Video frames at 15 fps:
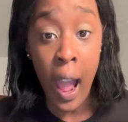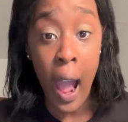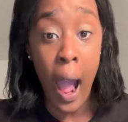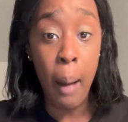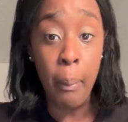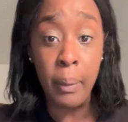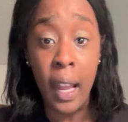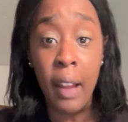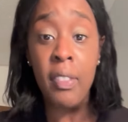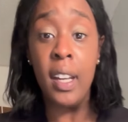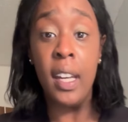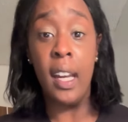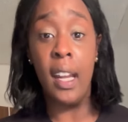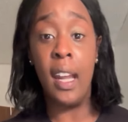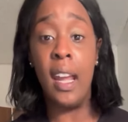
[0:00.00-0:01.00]
I'm
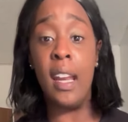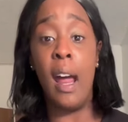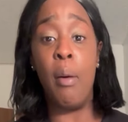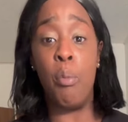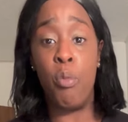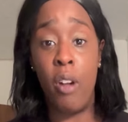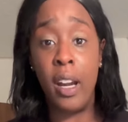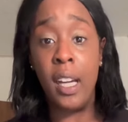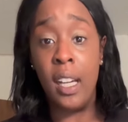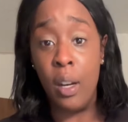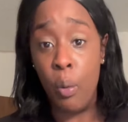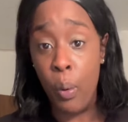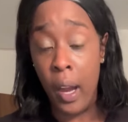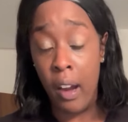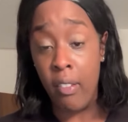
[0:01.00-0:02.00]
loving it and I'm ready to
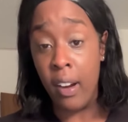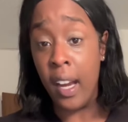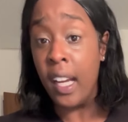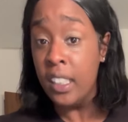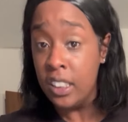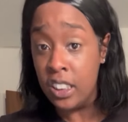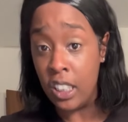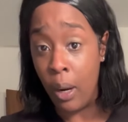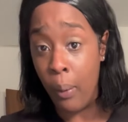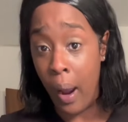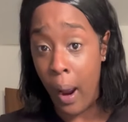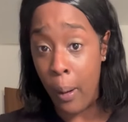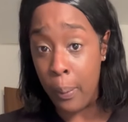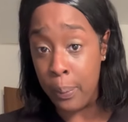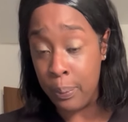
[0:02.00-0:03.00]
wear it and show
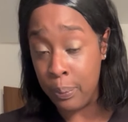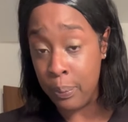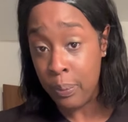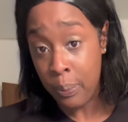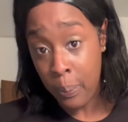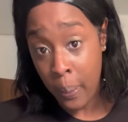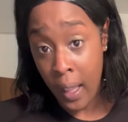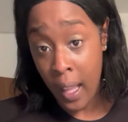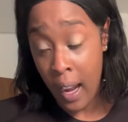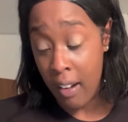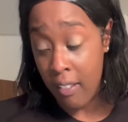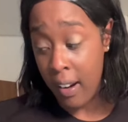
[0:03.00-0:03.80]
out. All